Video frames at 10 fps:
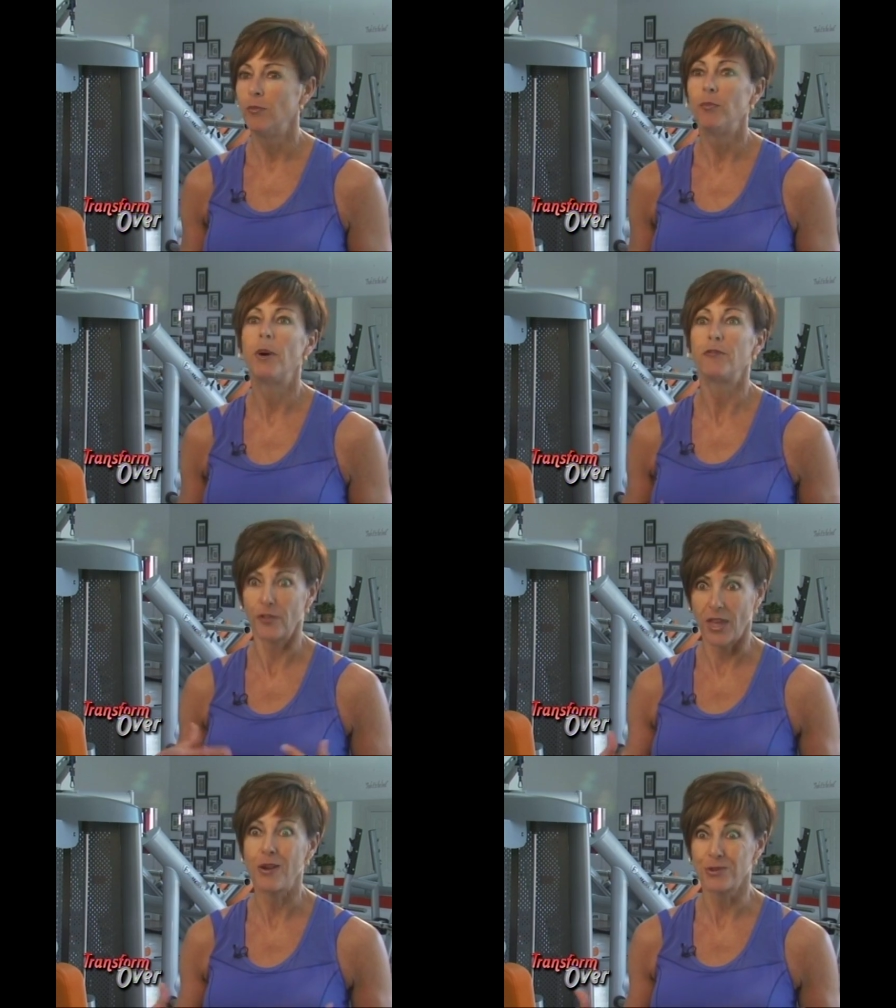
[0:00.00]
But for
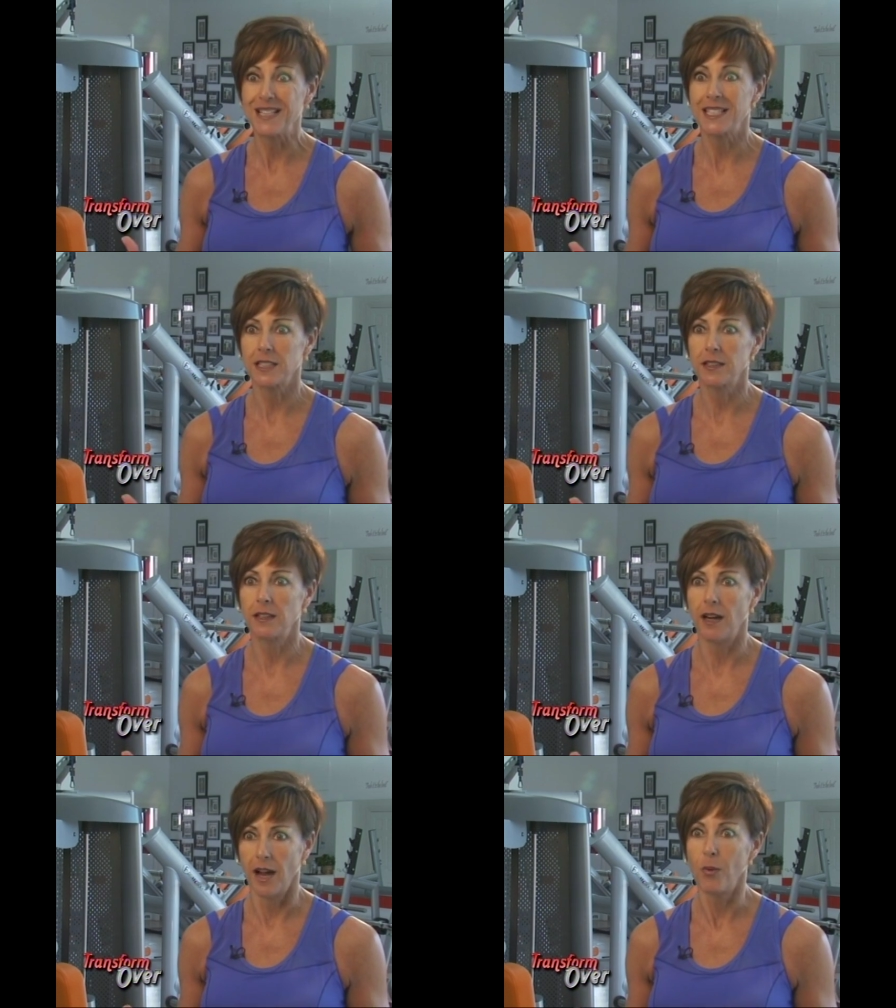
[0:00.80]
that reason,
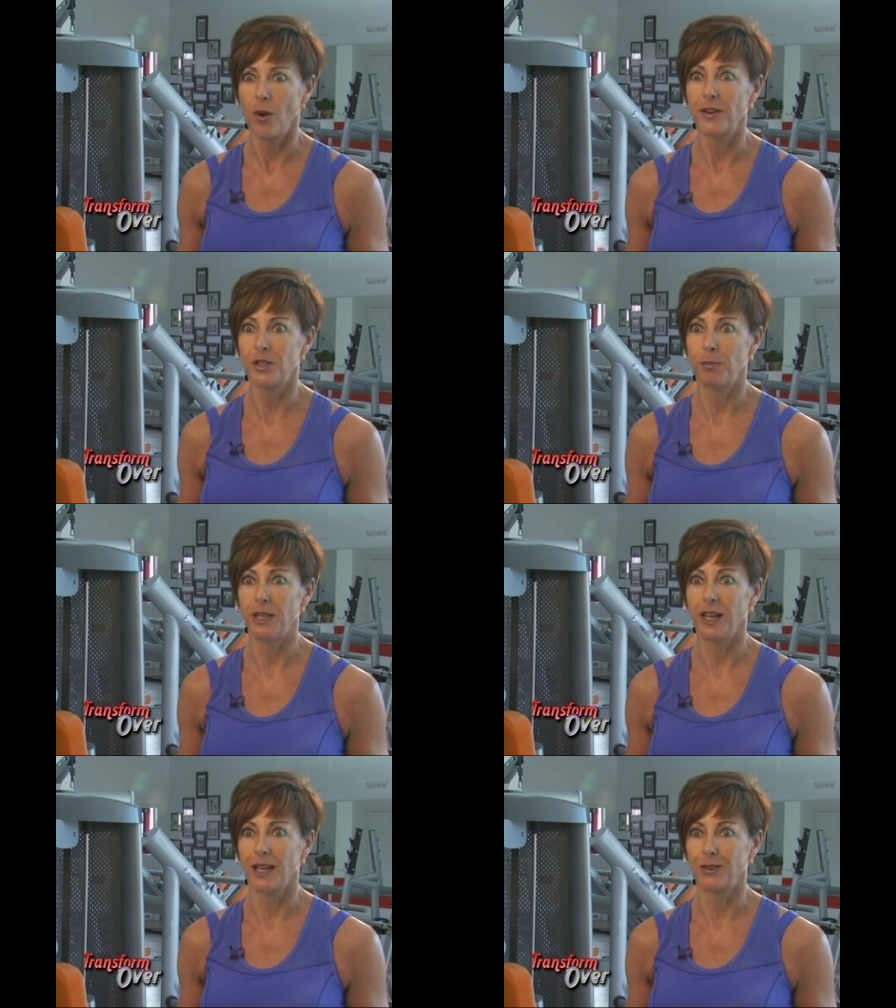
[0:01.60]
I wanted to be
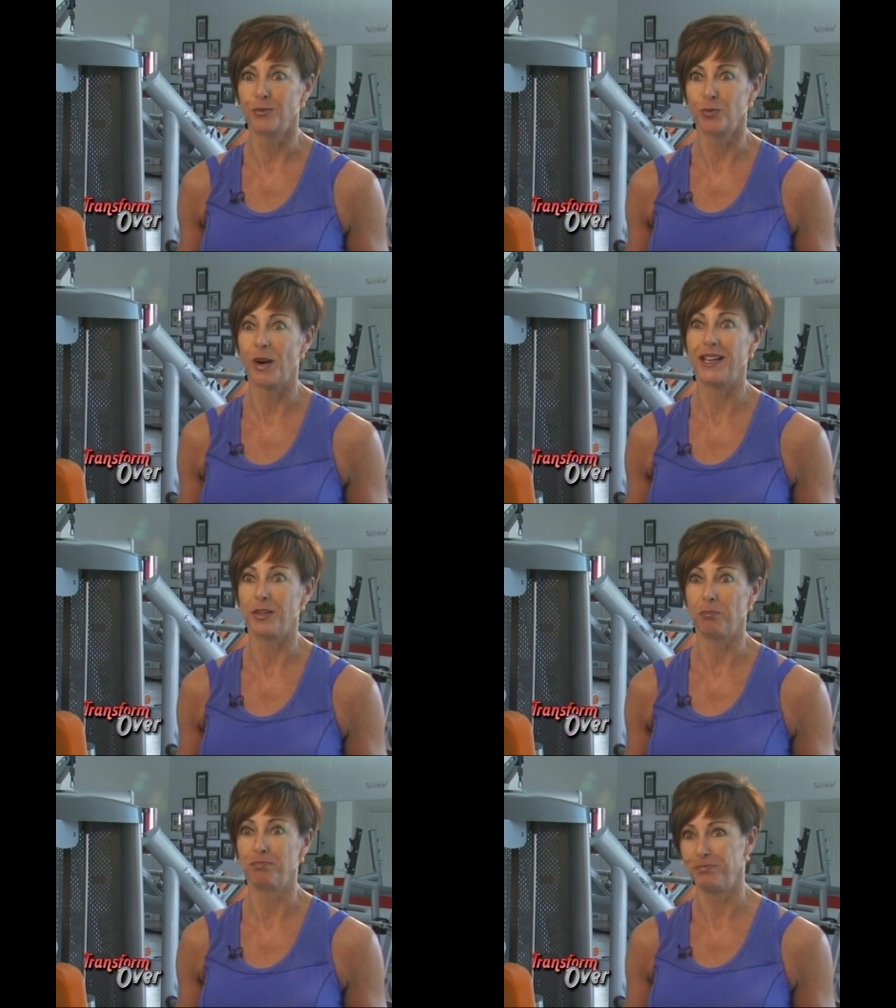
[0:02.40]
like ready
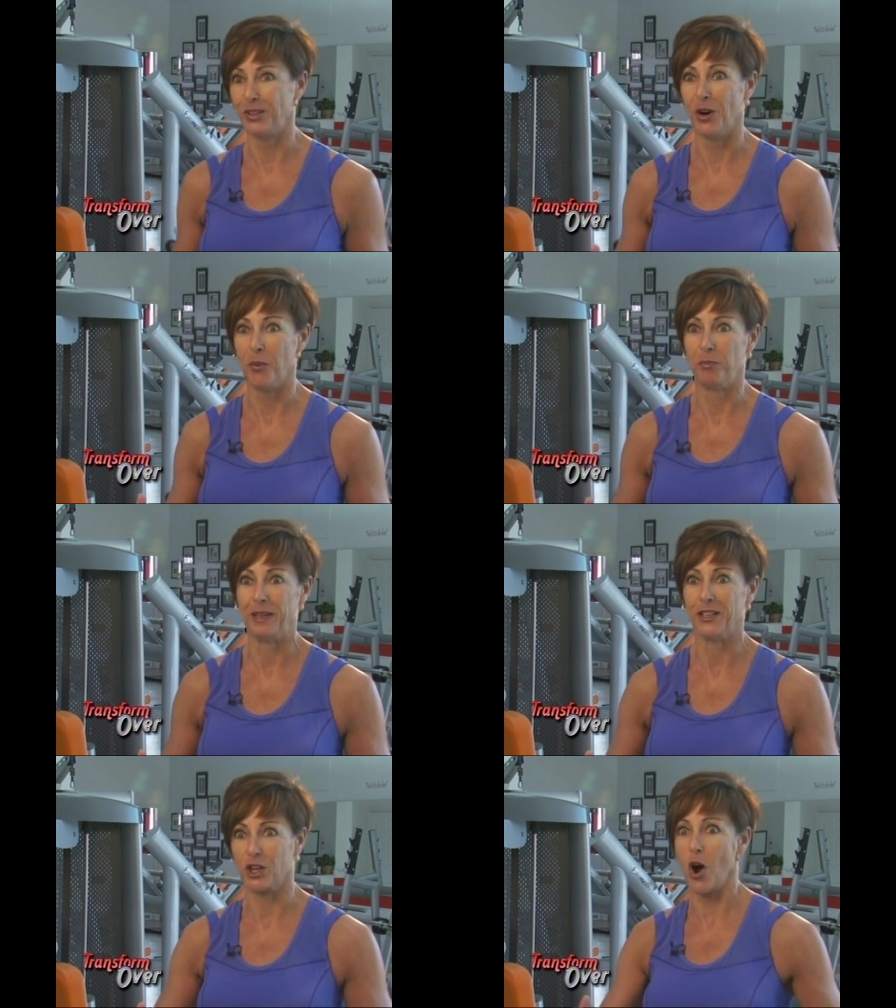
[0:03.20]
to,
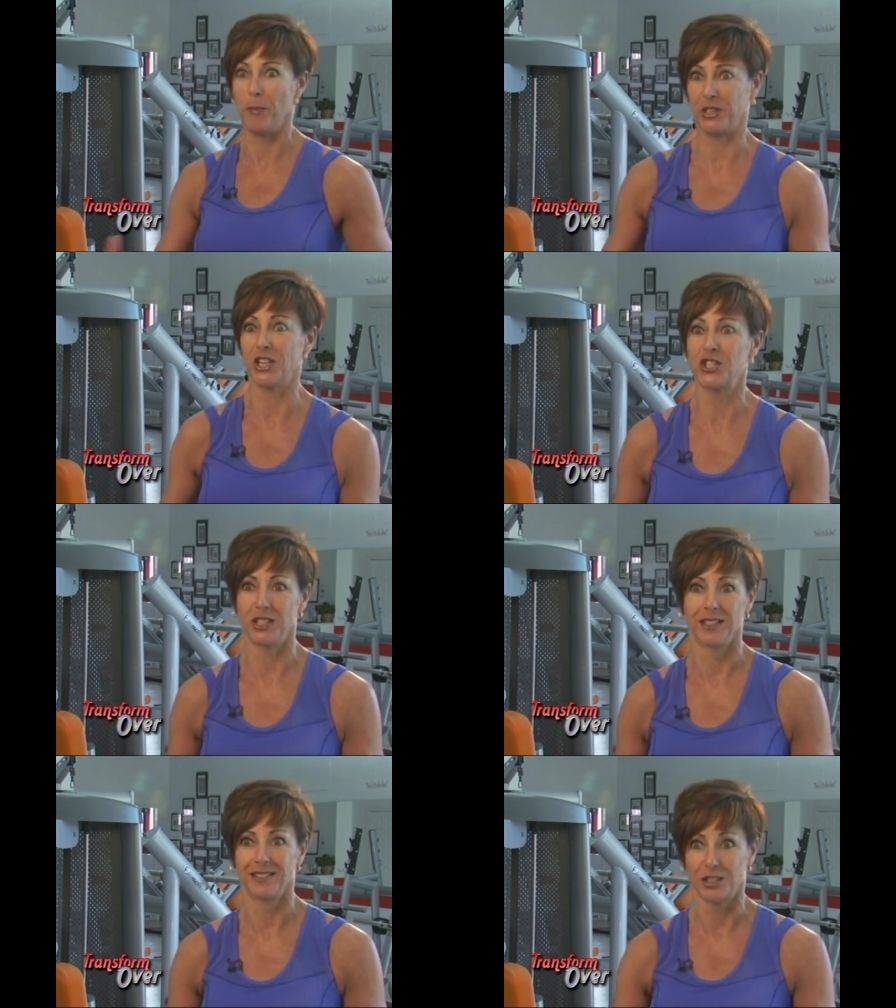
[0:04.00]
be in a
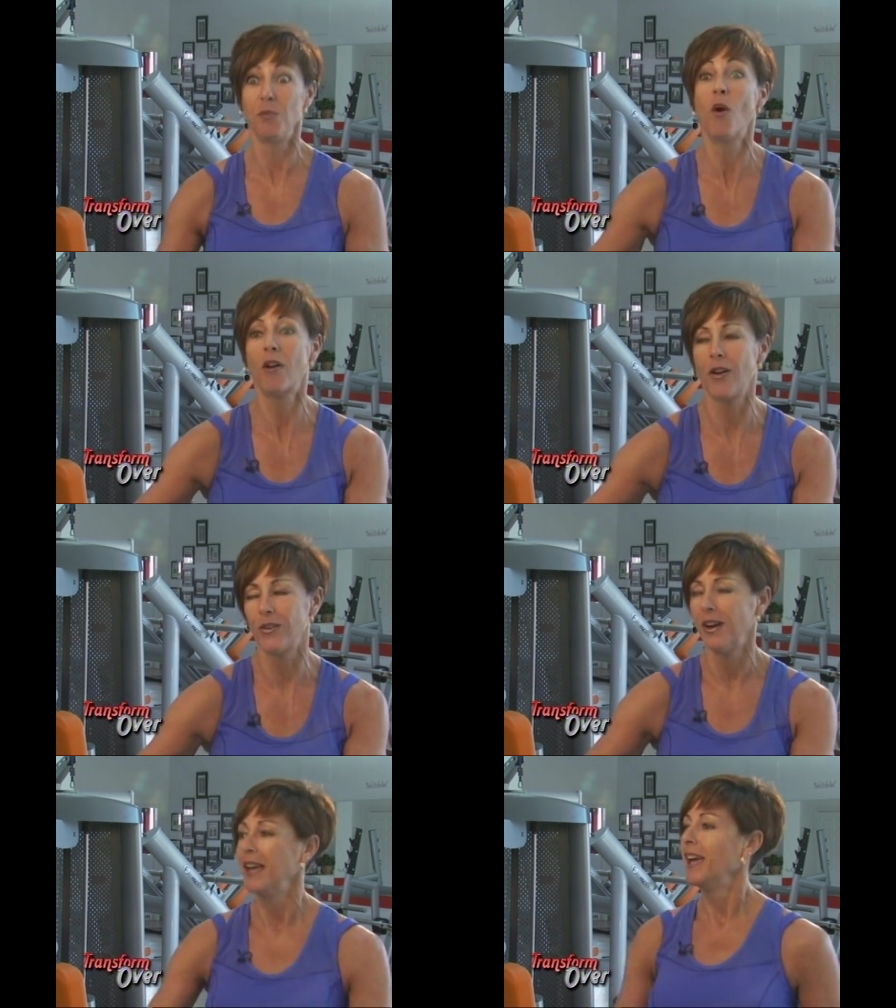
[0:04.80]
competition
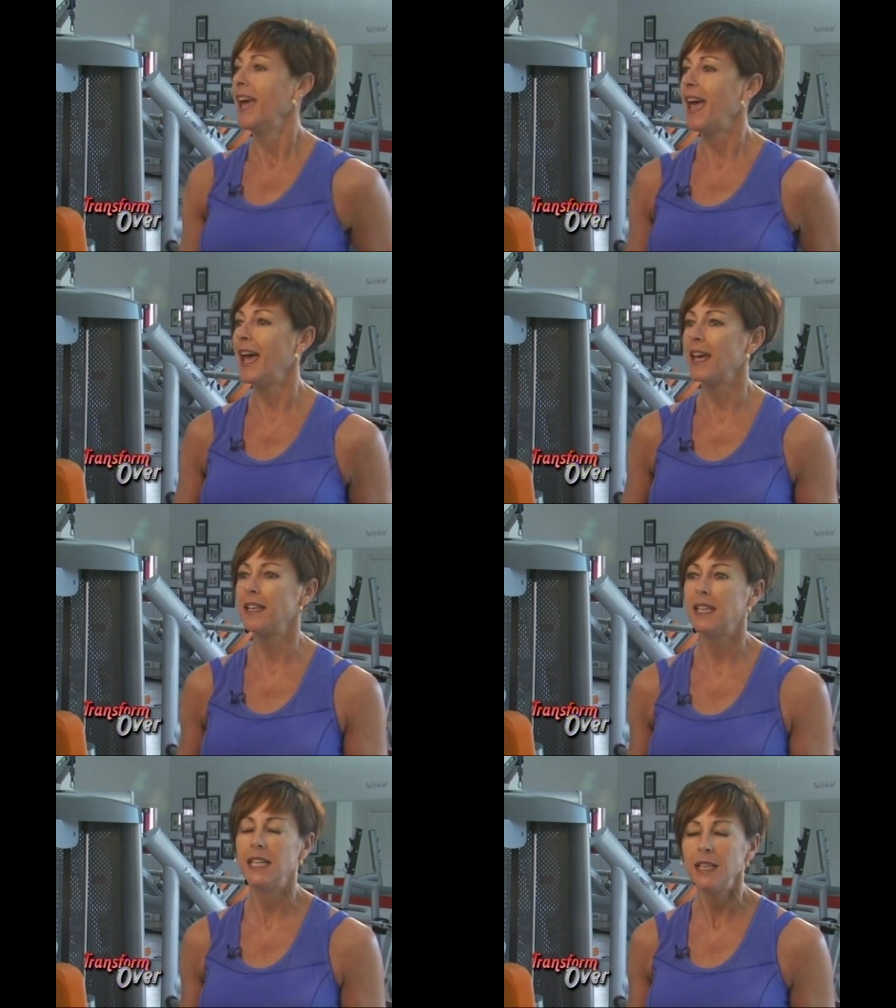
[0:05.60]
tomorrow.
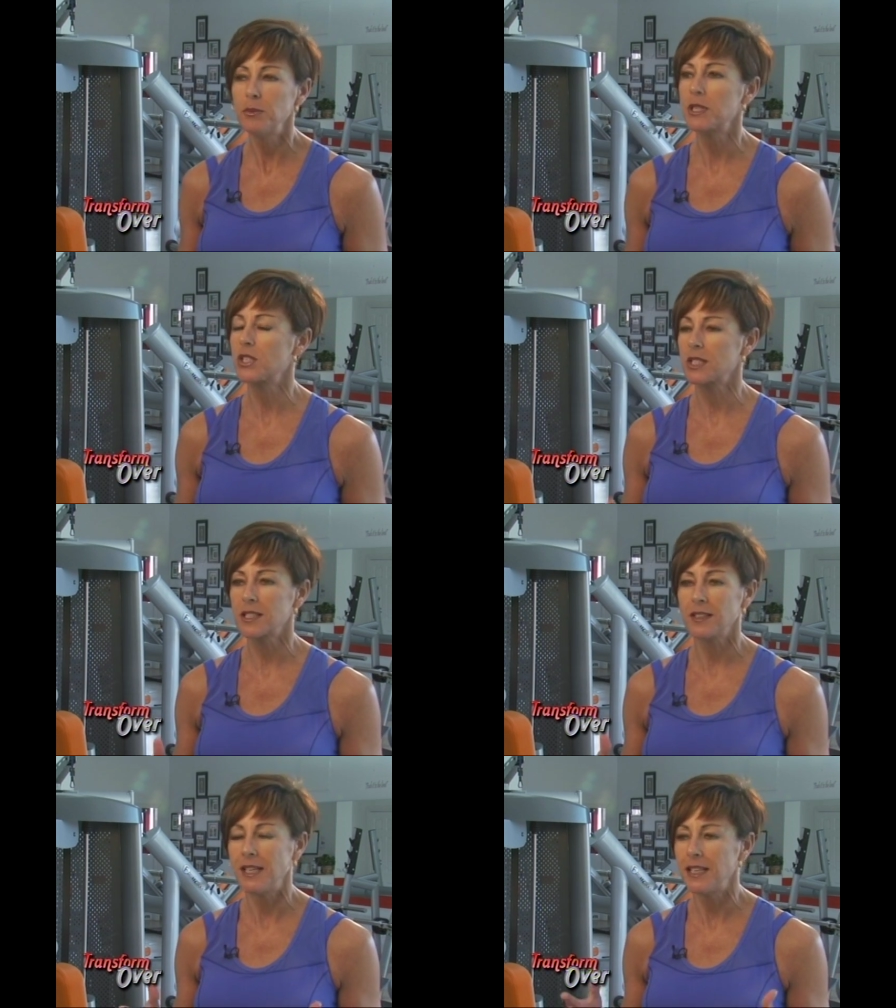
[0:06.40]
And
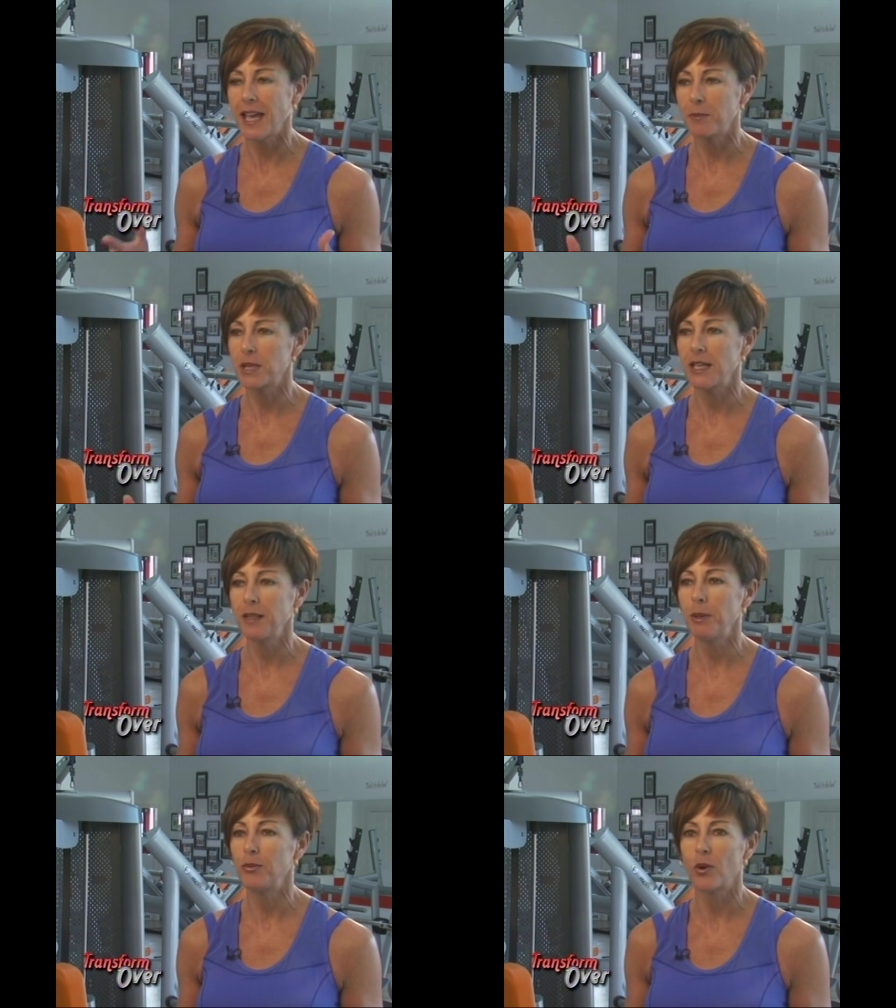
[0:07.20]
he kept
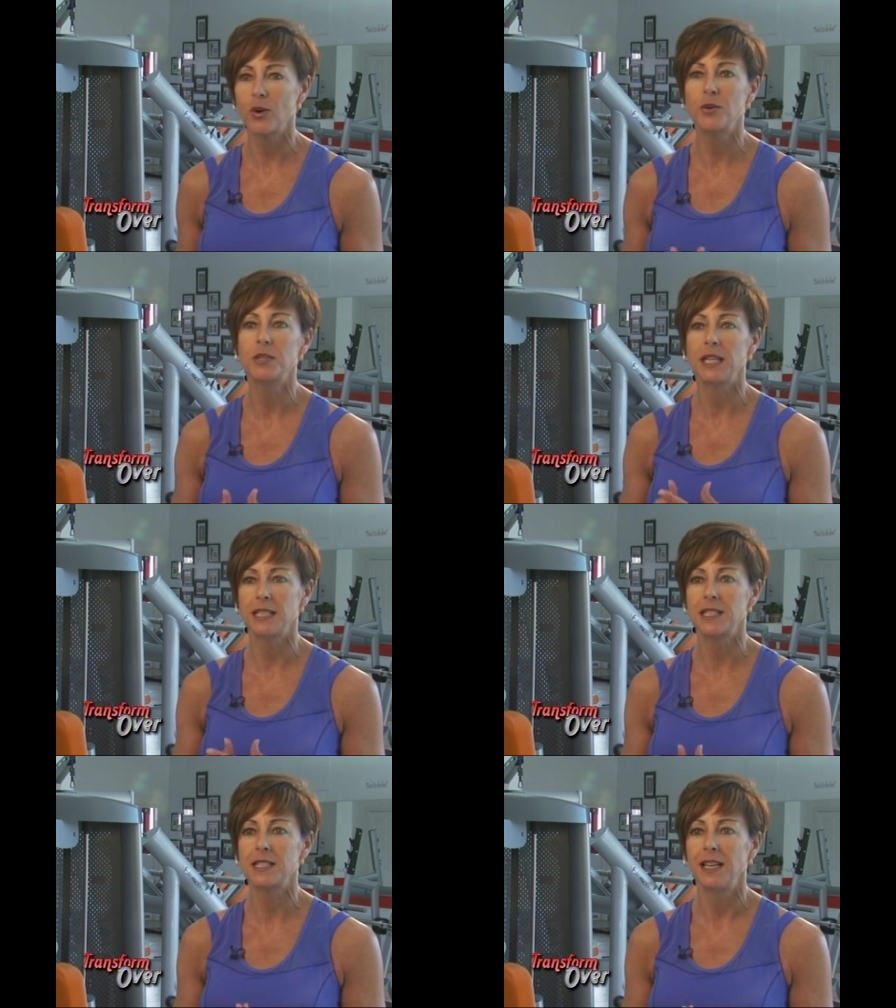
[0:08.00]
telling me, Rose,
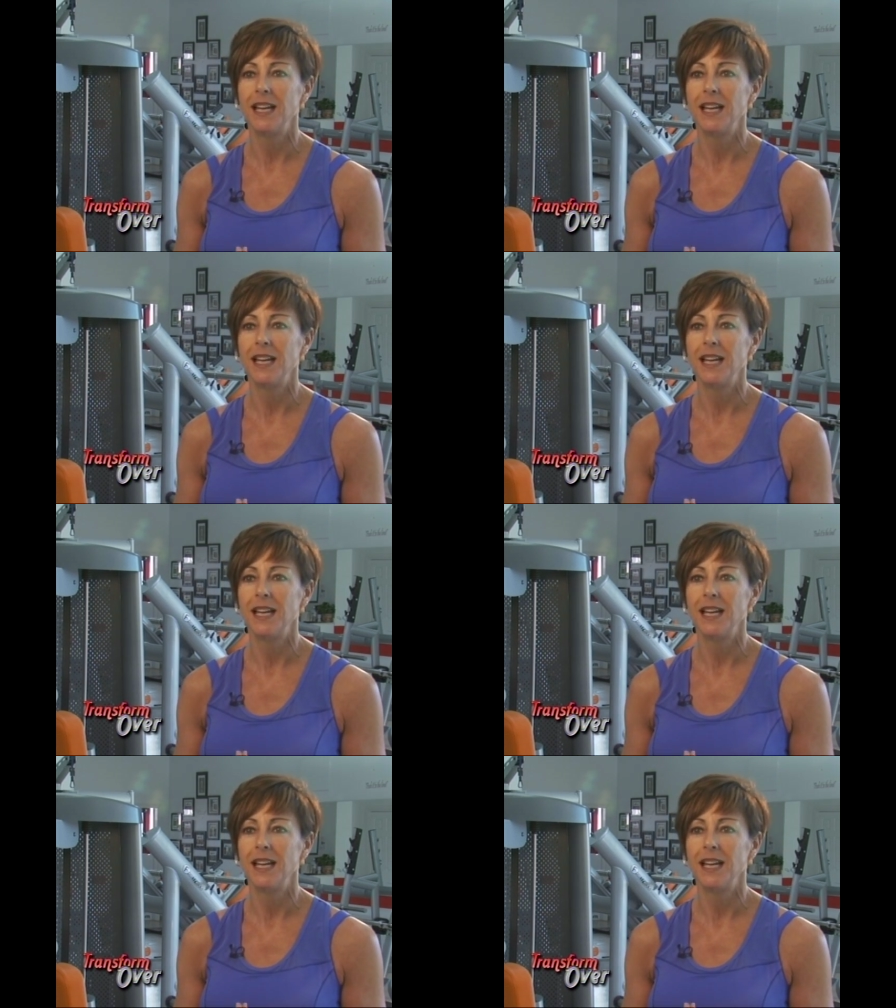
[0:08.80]
it's